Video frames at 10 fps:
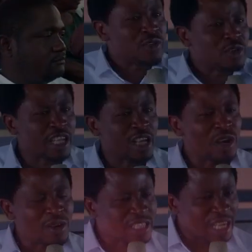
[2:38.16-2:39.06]
you say you are
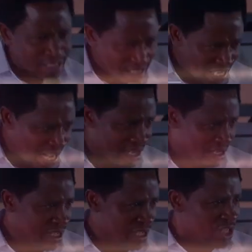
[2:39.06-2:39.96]
not a sinner,
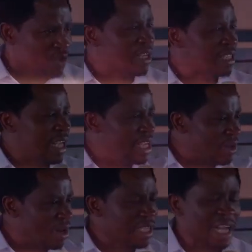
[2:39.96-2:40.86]
you are telling
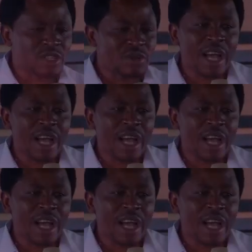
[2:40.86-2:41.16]
God that you are a